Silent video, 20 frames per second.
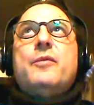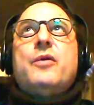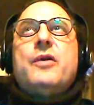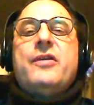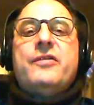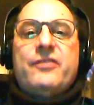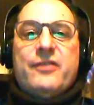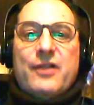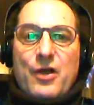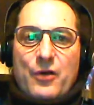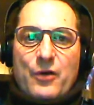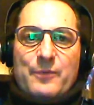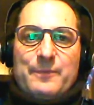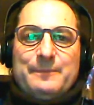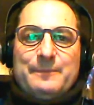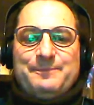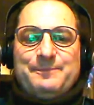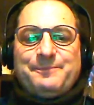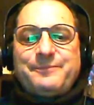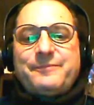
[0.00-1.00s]
slow.
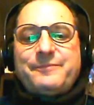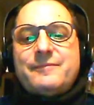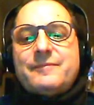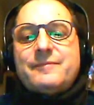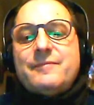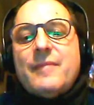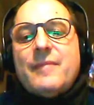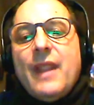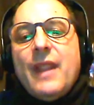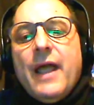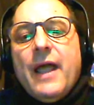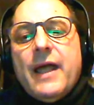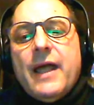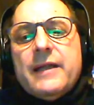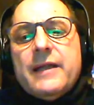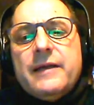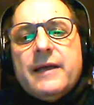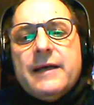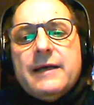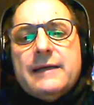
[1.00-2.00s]

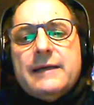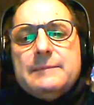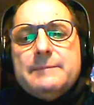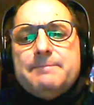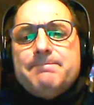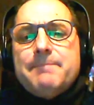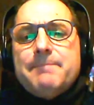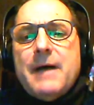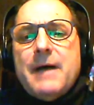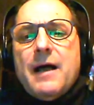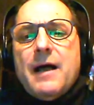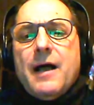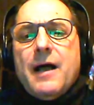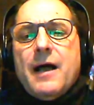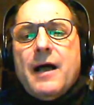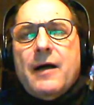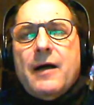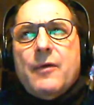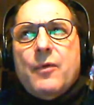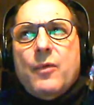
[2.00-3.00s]
And
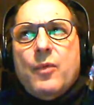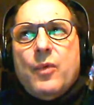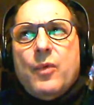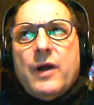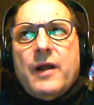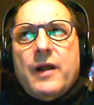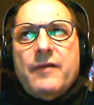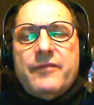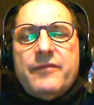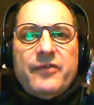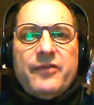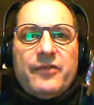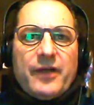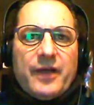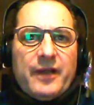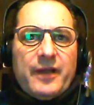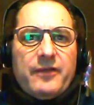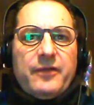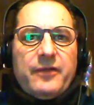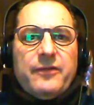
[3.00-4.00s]
what I've
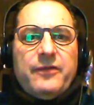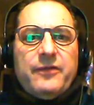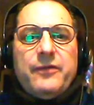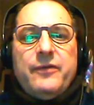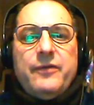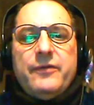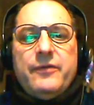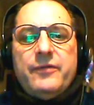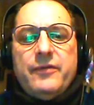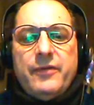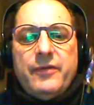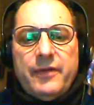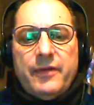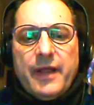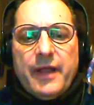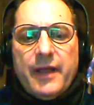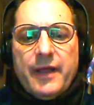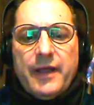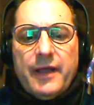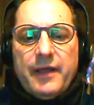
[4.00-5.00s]
decided to do
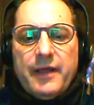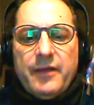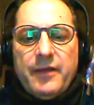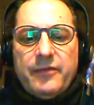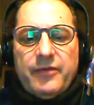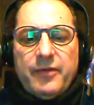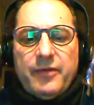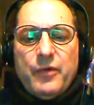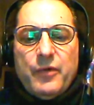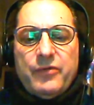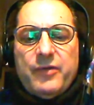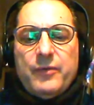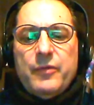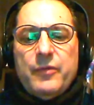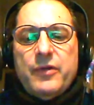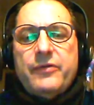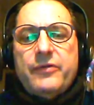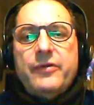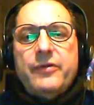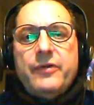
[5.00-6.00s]
today is somewhat
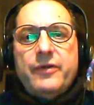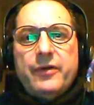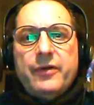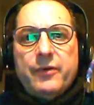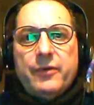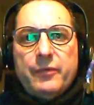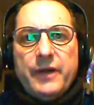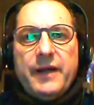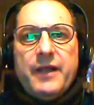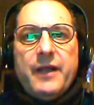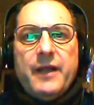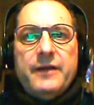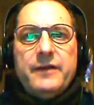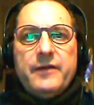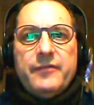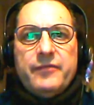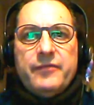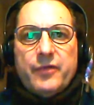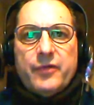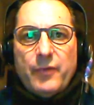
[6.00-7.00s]
similar to the reading I
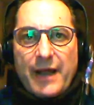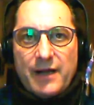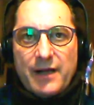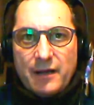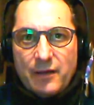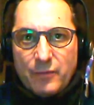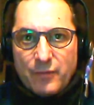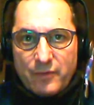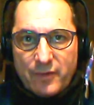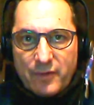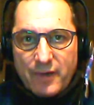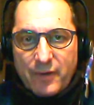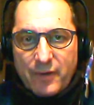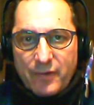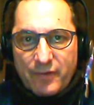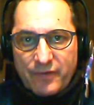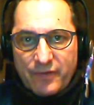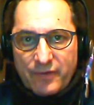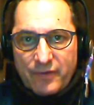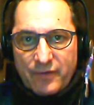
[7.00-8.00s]
did for Rattle. I
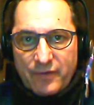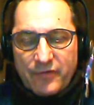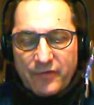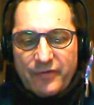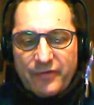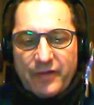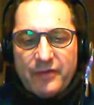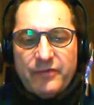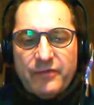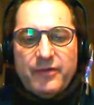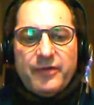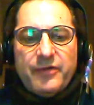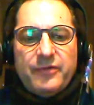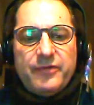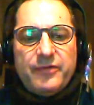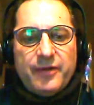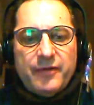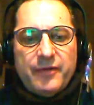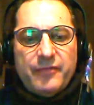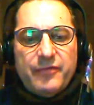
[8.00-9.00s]
was in Los
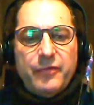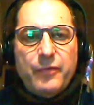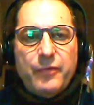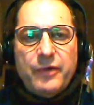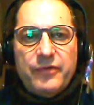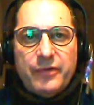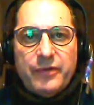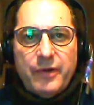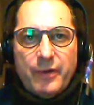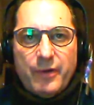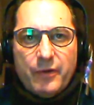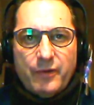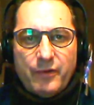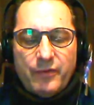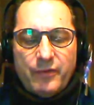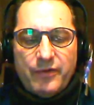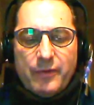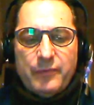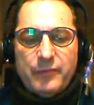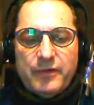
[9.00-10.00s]
Angeles a few weeks ago. I
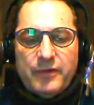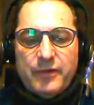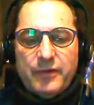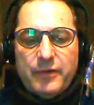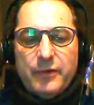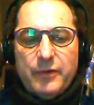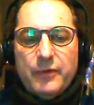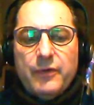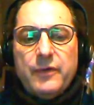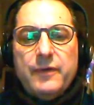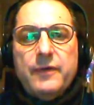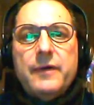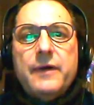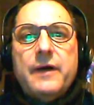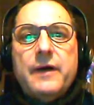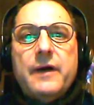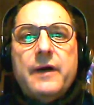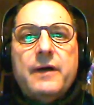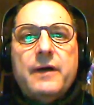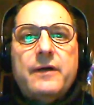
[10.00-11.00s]
was able to go
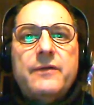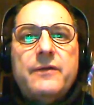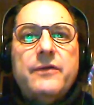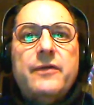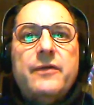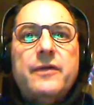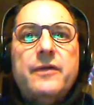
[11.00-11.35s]
to